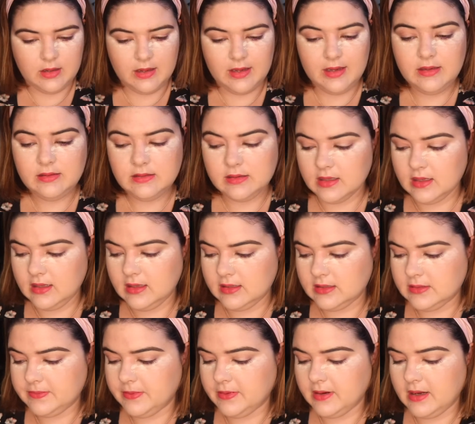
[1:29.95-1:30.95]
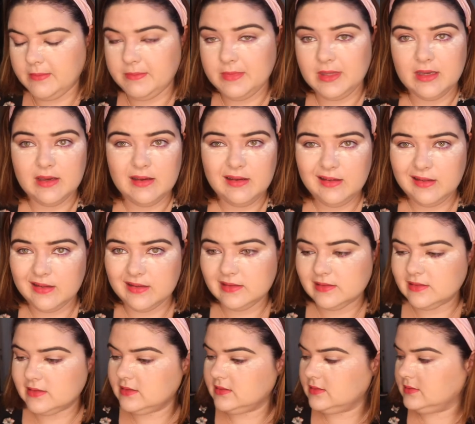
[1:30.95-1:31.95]
And let's prime the
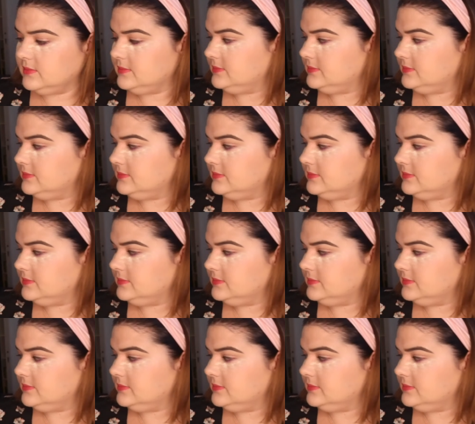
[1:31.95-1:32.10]
eyes.